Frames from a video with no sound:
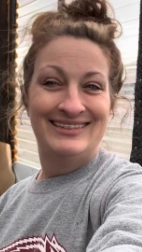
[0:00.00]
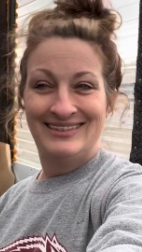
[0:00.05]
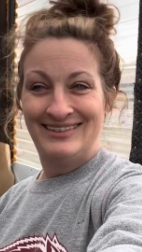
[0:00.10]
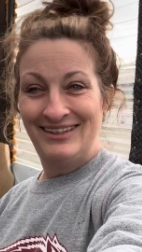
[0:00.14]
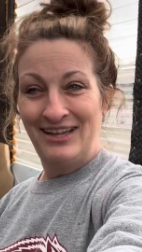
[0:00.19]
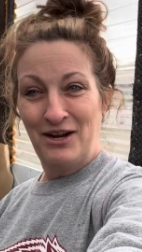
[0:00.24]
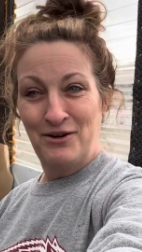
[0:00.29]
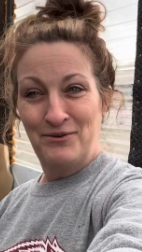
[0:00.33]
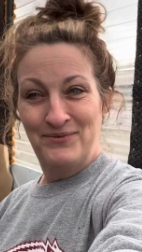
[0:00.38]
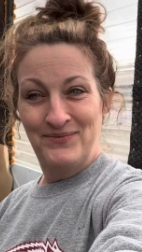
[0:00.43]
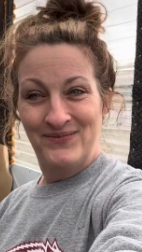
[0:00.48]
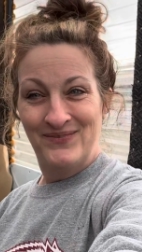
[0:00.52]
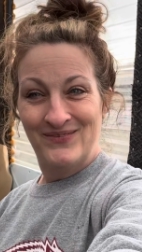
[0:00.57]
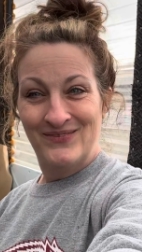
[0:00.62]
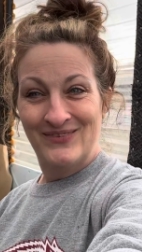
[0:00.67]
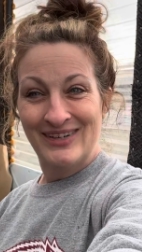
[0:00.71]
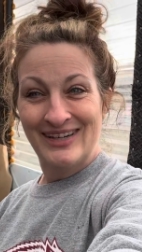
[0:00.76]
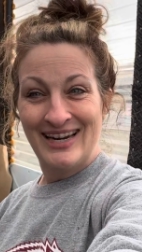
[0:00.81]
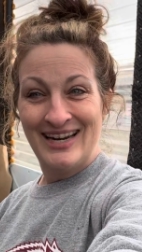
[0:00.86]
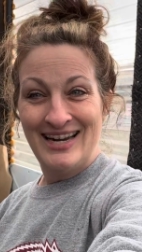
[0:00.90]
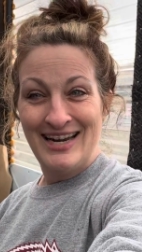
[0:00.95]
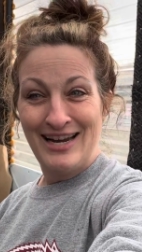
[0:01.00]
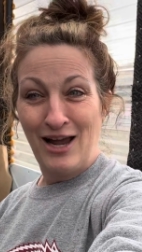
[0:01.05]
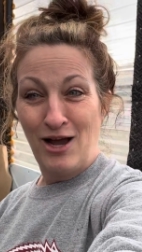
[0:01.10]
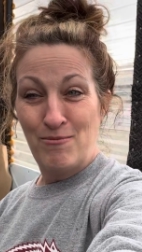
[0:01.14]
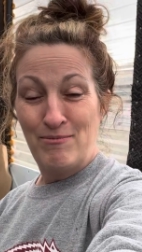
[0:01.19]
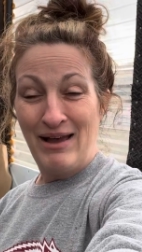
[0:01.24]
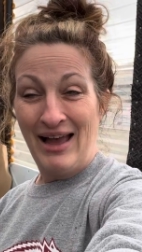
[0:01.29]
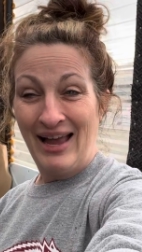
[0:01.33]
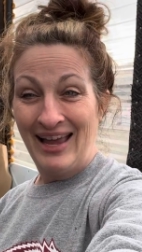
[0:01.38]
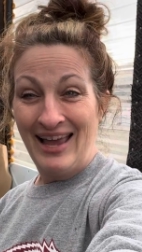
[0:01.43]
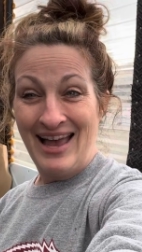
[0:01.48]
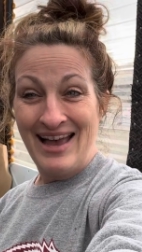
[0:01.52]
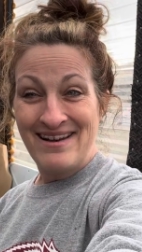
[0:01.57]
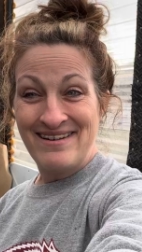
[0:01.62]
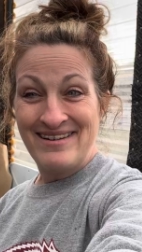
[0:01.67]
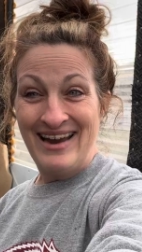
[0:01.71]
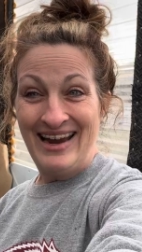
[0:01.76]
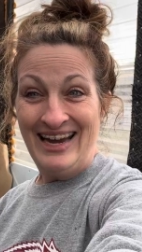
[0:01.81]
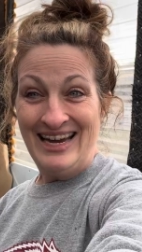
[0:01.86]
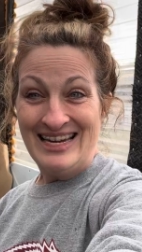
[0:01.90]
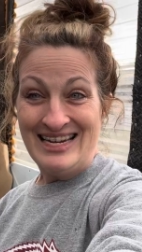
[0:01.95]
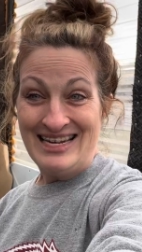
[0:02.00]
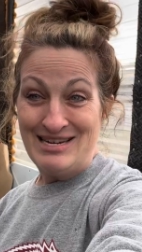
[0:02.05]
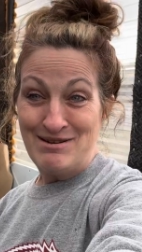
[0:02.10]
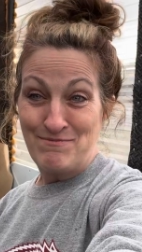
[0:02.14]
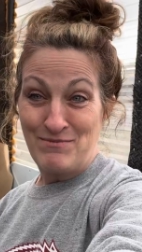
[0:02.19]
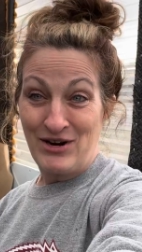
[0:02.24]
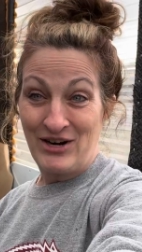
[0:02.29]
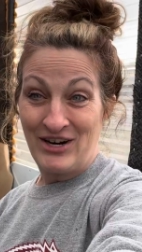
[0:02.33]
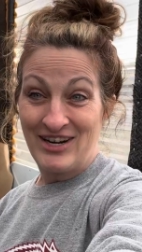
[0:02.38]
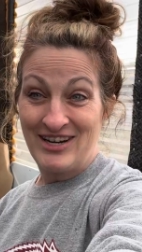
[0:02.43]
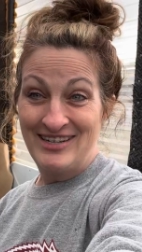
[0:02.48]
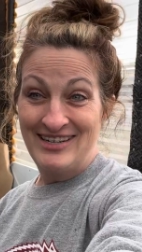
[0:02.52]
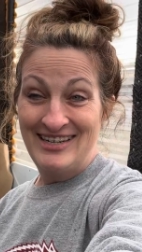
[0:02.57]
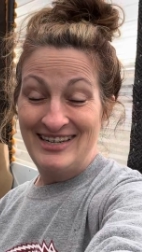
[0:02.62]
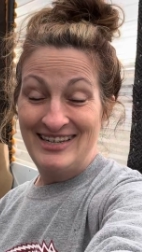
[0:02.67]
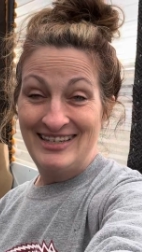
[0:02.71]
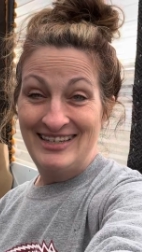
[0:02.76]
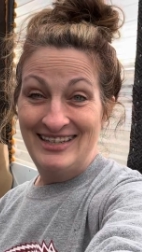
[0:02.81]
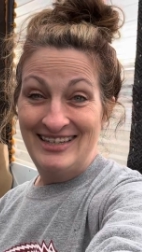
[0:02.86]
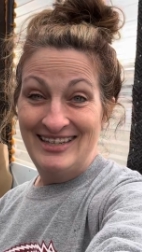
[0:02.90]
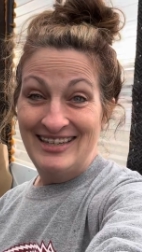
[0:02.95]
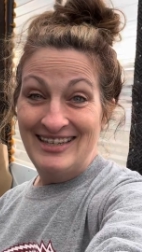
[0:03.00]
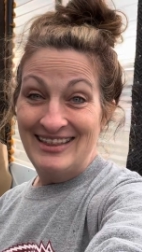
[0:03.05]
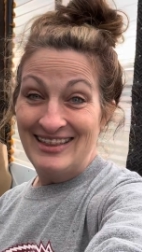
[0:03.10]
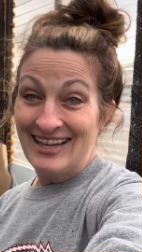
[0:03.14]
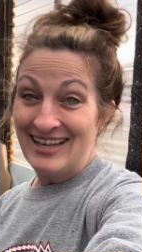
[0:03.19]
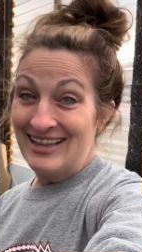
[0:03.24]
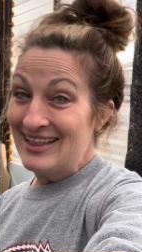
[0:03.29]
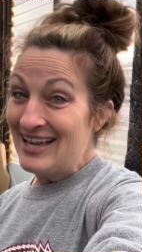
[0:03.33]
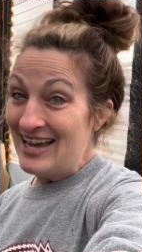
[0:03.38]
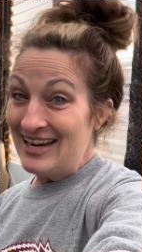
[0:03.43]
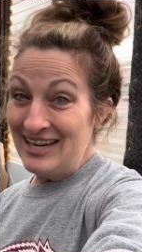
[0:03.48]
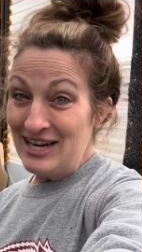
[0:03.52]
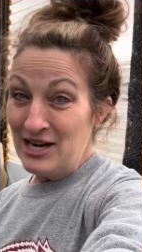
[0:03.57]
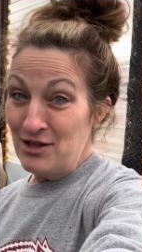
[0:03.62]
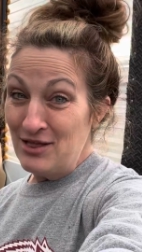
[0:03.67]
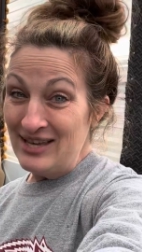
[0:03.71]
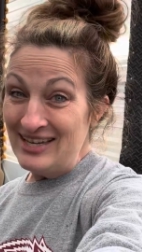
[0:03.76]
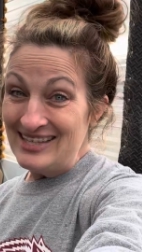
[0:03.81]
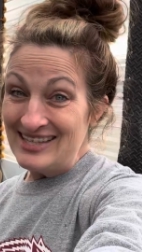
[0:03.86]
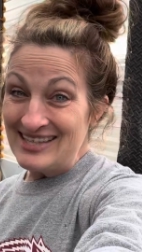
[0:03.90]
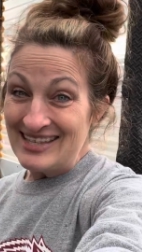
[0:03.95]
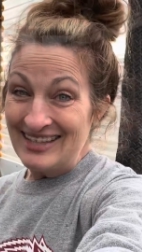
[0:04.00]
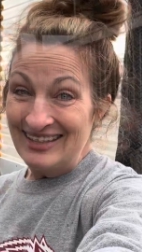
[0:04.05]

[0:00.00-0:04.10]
So we're gonna go back out and work on the gladiolus.